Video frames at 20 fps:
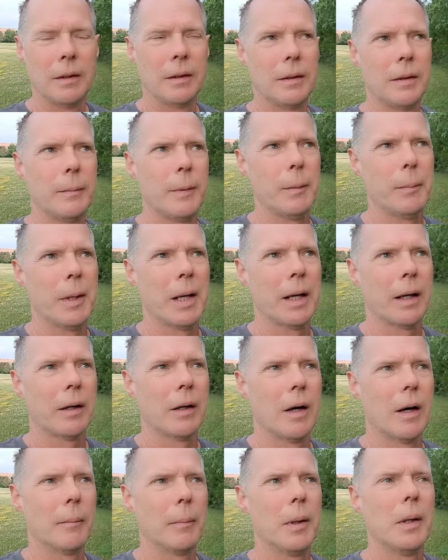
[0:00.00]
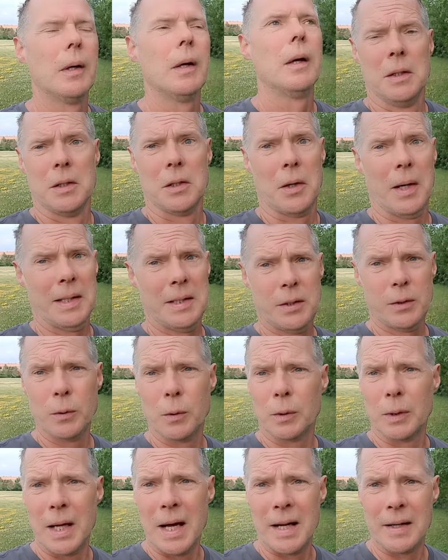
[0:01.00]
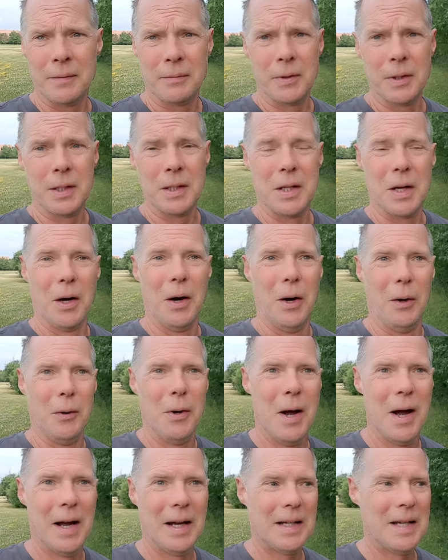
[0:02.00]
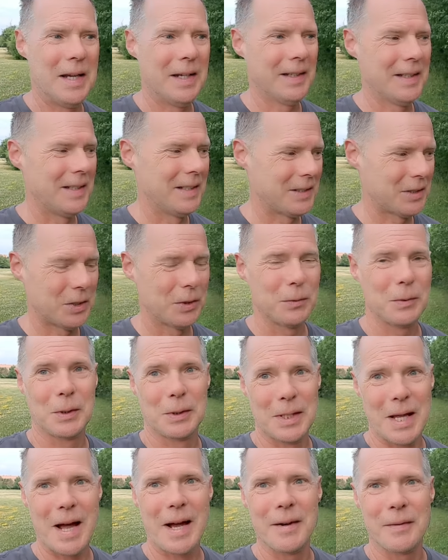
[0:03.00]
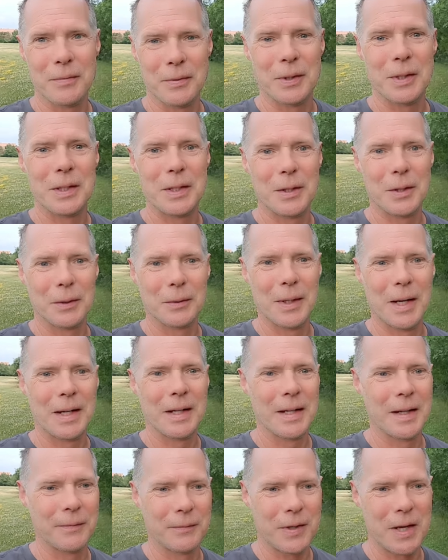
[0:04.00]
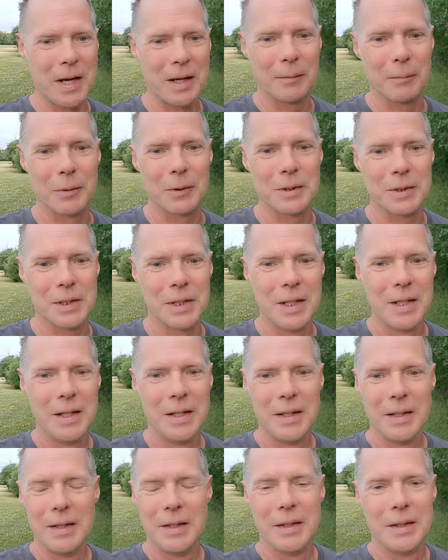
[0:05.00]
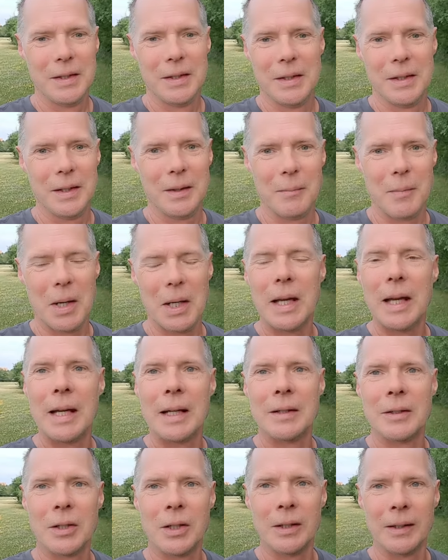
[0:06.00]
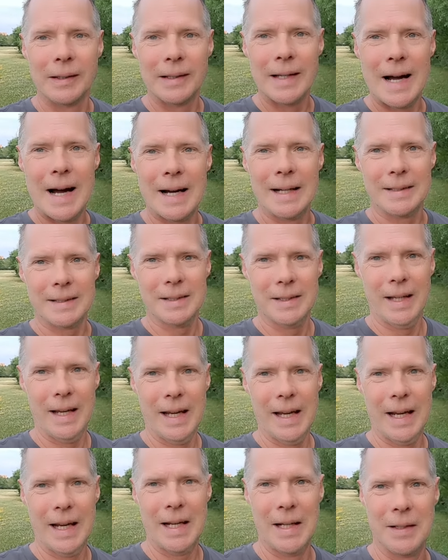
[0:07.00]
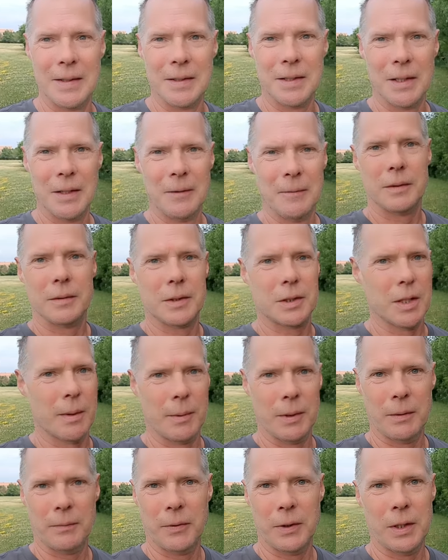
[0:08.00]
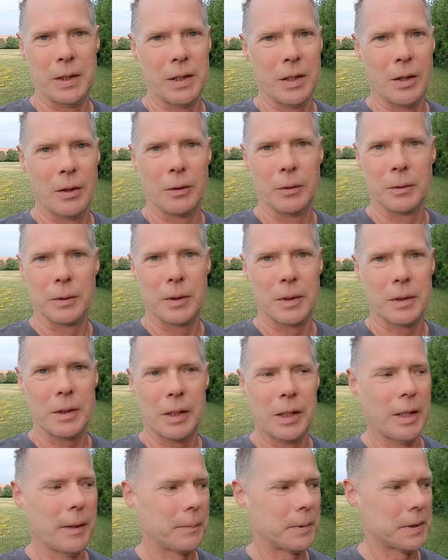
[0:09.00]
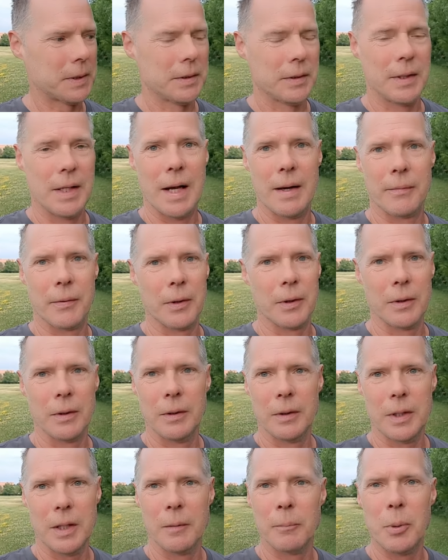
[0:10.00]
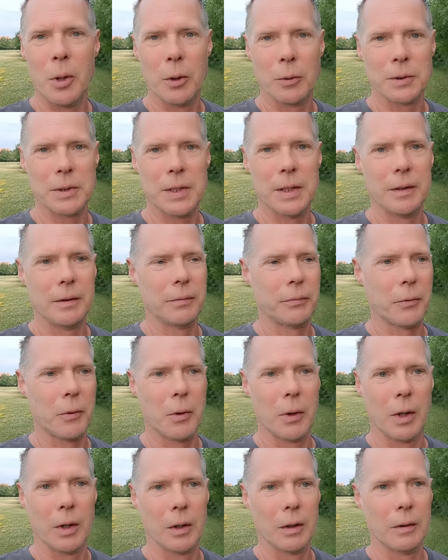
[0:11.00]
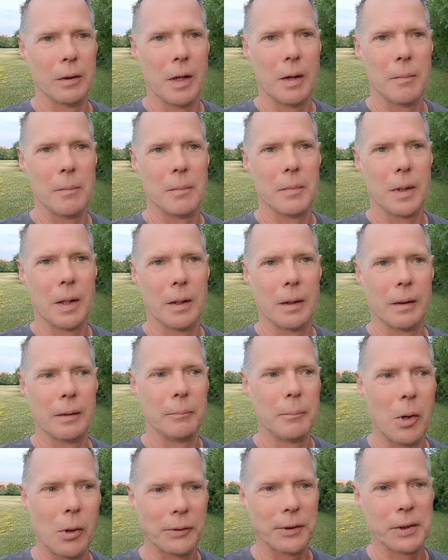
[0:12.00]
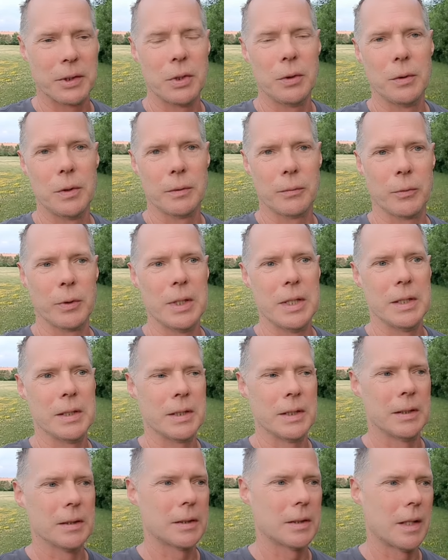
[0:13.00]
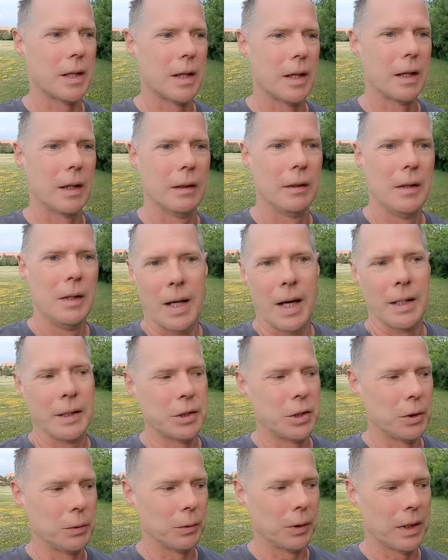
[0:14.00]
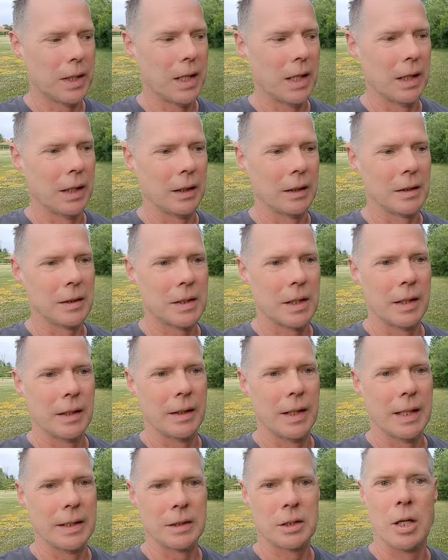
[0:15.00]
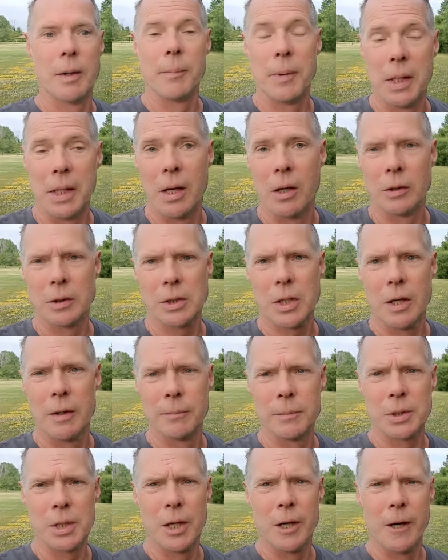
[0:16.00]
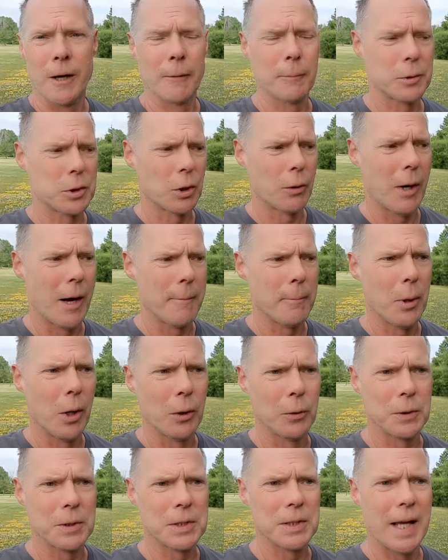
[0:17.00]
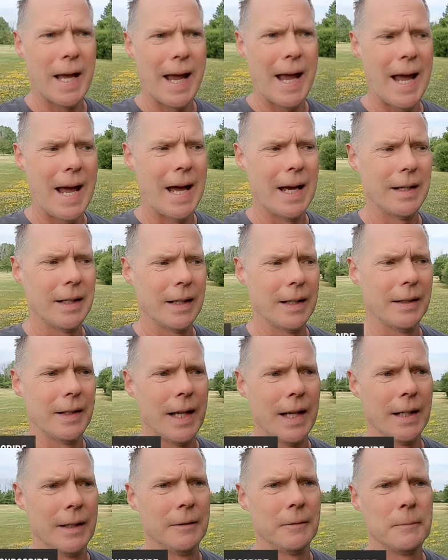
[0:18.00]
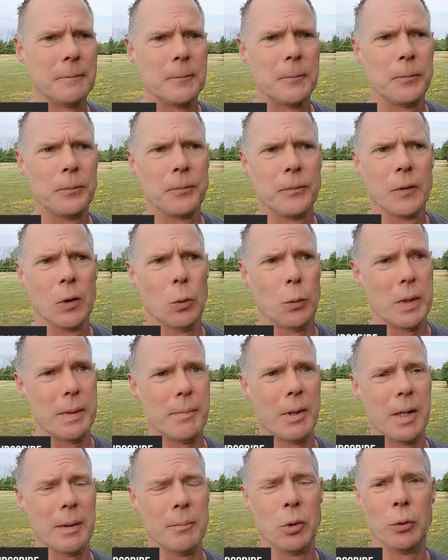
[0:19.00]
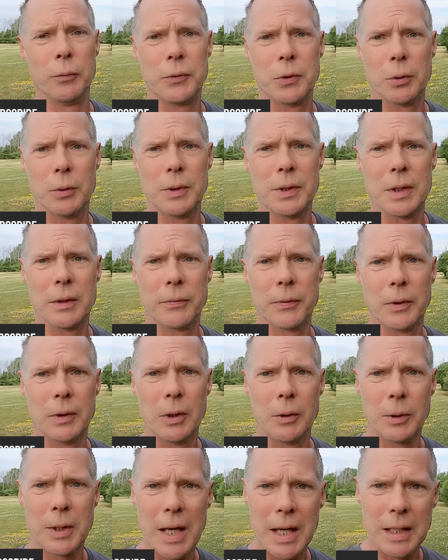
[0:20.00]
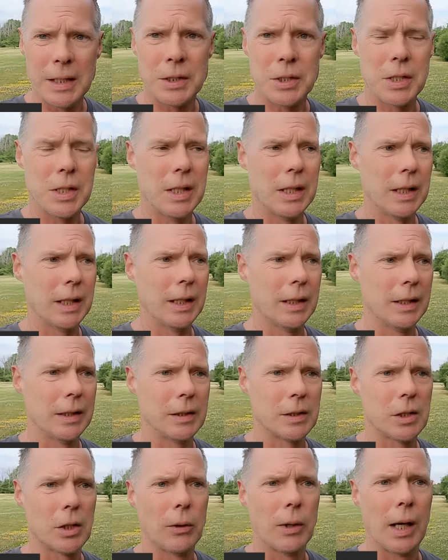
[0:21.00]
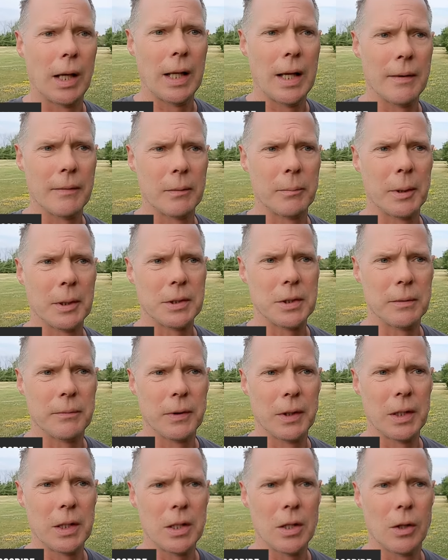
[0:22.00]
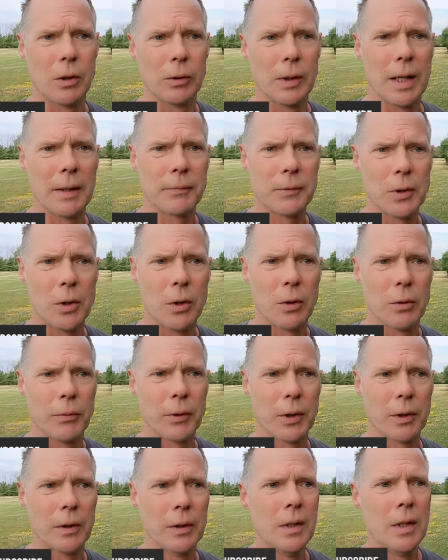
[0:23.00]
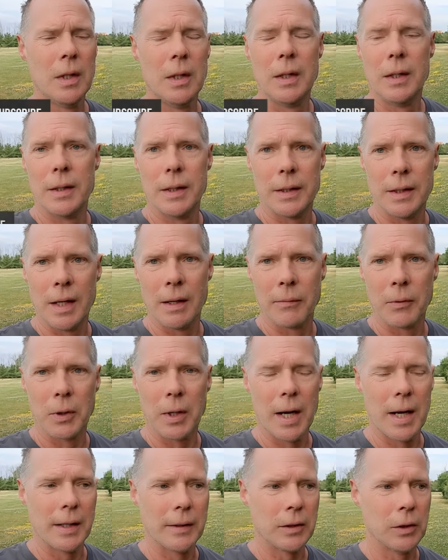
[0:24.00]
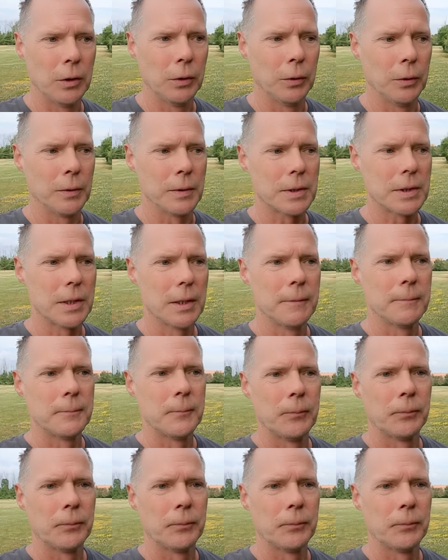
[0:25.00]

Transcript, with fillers: Let me back up. So I shoot a lot of video. I shoot a lot of video. I have cameras in my hand a lot. And some of the video clips never get posted for a, a multitude of reasons. Uh, I shoot things and then something else comes up, so I post that and then we might move to a different location and so I'll have a bunch of video left over that never got used.